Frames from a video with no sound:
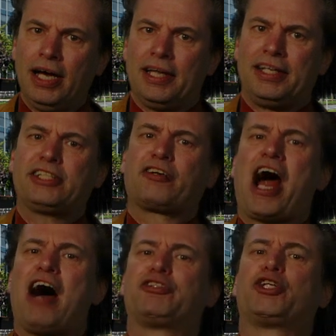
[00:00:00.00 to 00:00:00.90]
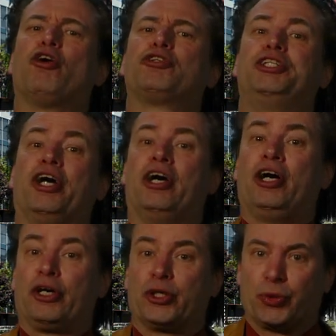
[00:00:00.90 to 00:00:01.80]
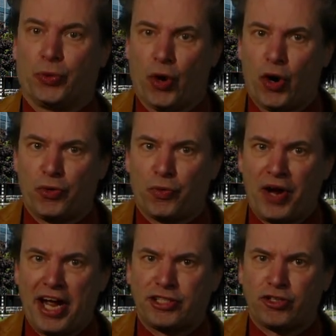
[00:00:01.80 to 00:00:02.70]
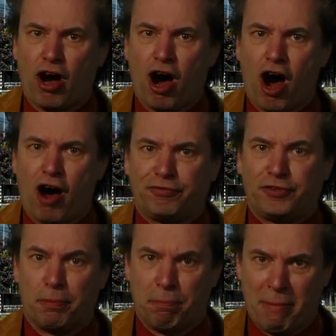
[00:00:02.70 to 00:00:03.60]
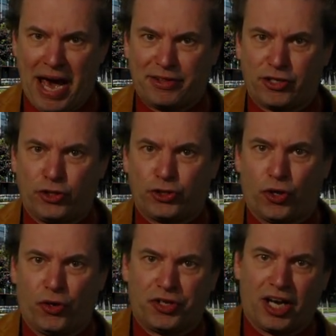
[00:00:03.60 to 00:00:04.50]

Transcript: This graph shows the growth rates of the metals on the